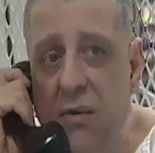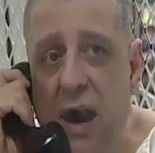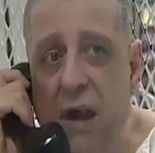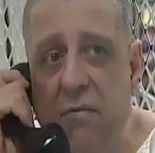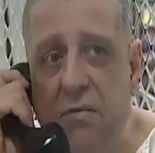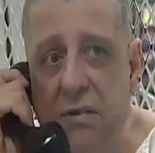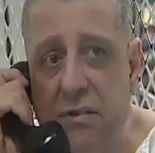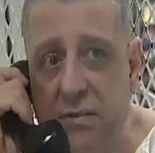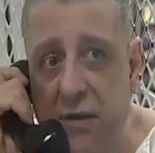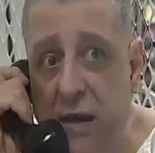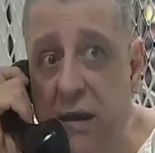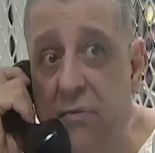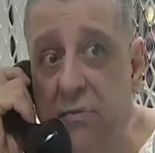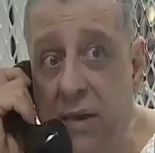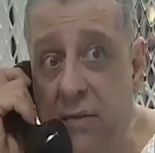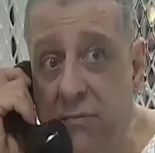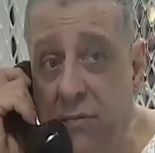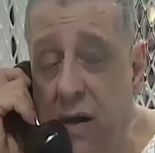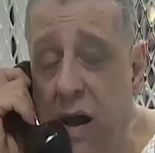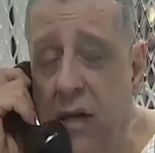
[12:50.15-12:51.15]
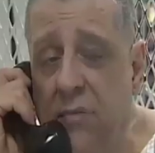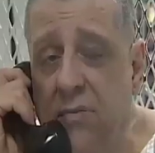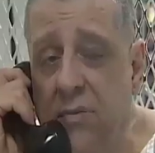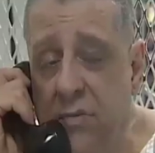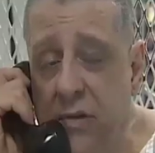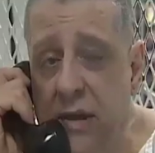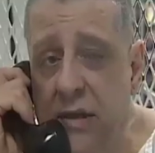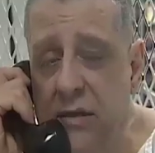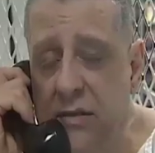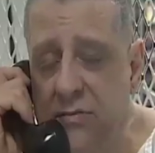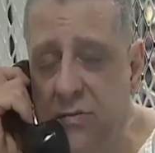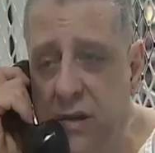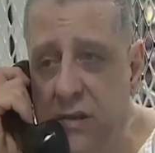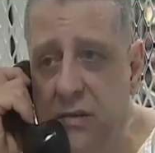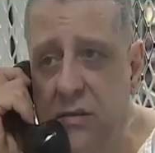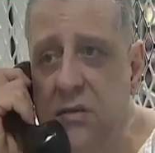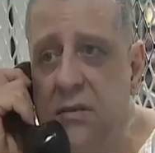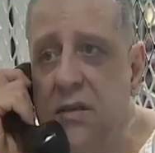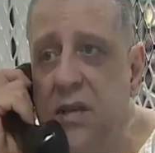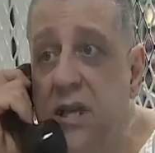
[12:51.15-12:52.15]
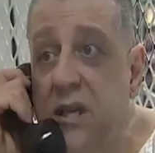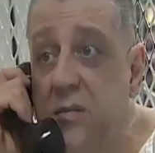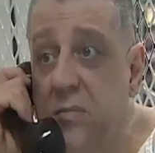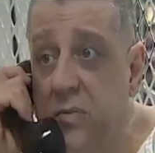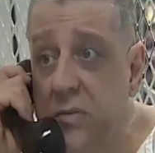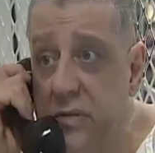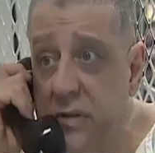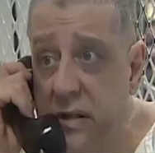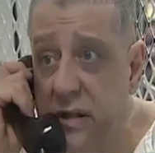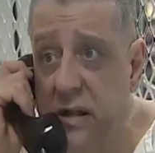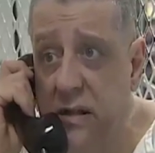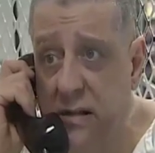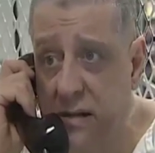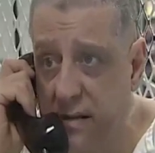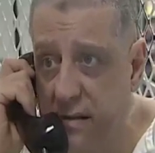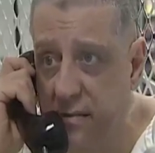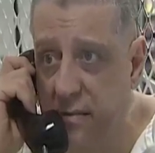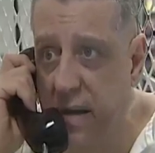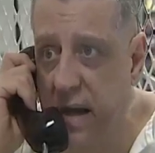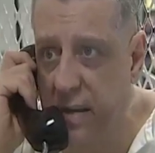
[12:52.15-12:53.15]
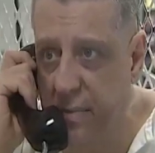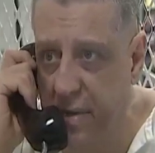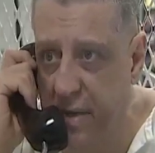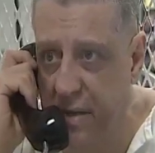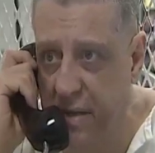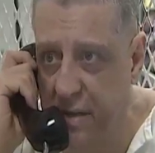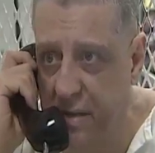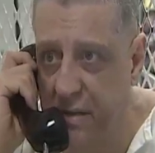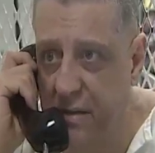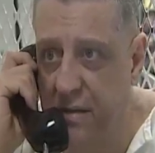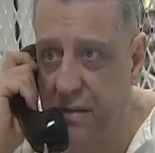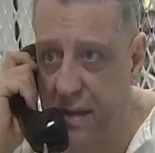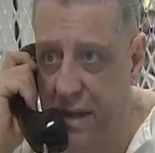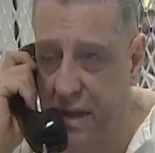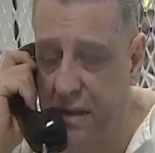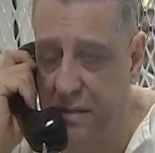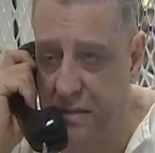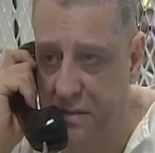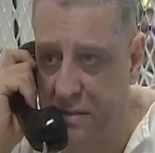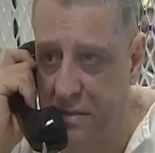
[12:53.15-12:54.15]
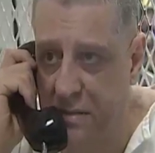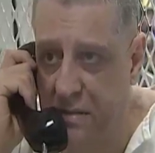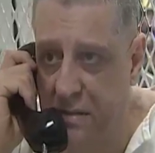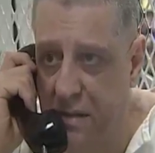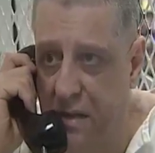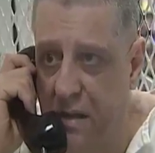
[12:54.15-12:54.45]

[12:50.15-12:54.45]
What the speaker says: I would say probably as much as 10% may be innocent.